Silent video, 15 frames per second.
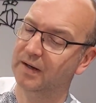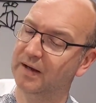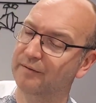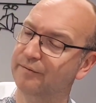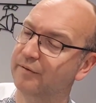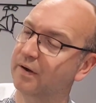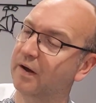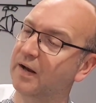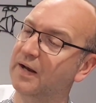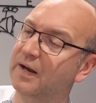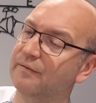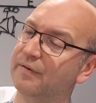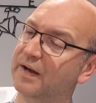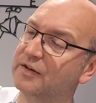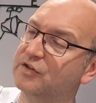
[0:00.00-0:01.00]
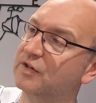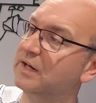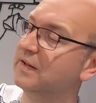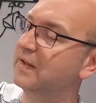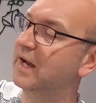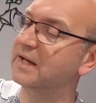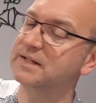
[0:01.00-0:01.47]
love
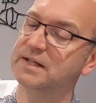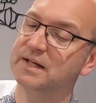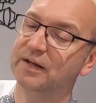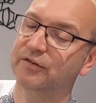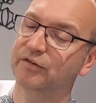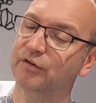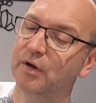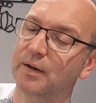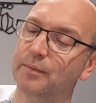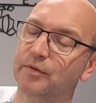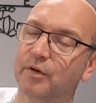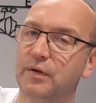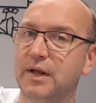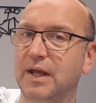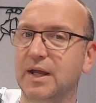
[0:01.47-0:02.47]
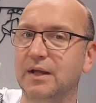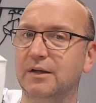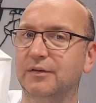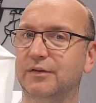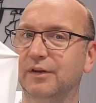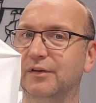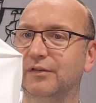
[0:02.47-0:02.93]
actually the Adidas stripes on here
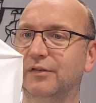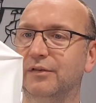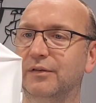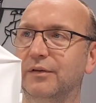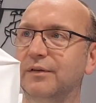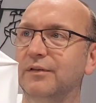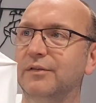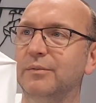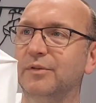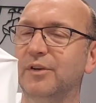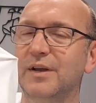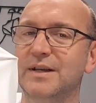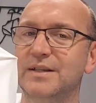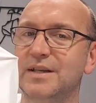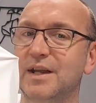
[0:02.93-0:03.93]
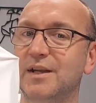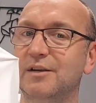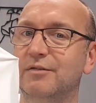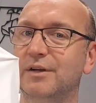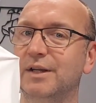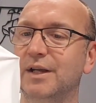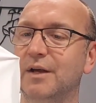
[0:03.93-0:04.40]
because there's some slight
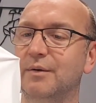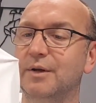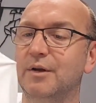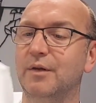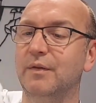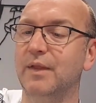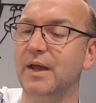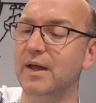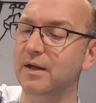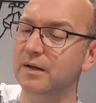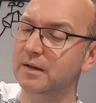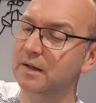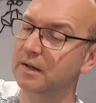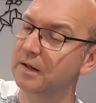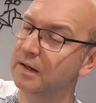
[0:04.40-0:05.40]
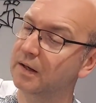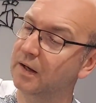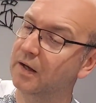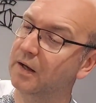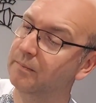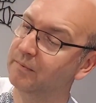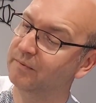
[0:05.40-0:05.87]
tinkering going on there.
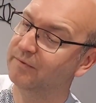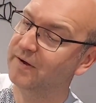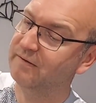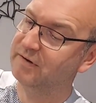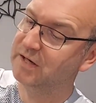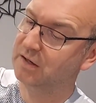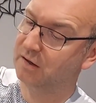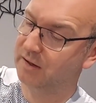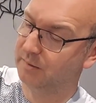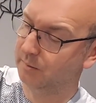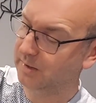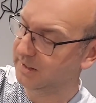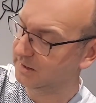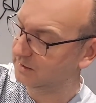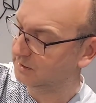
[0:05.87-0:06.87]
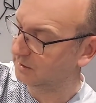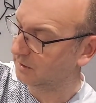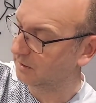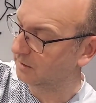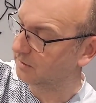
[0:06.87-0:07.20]
Very lightweight